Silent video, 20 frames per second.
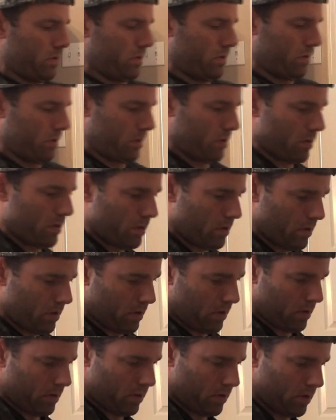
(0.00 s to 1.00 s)
now time to
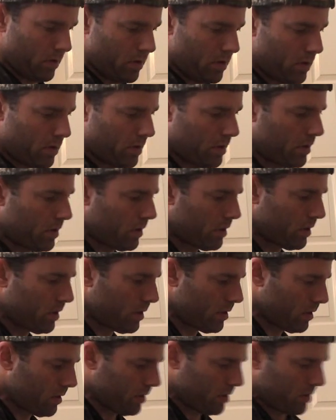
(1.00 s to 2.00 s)
open the kiln and
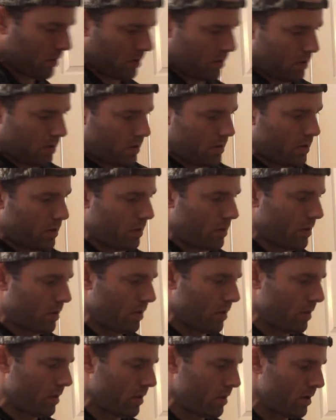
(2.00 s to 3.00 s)
inspect the
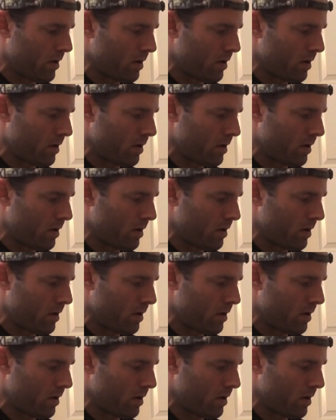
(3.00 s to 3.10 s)
stone.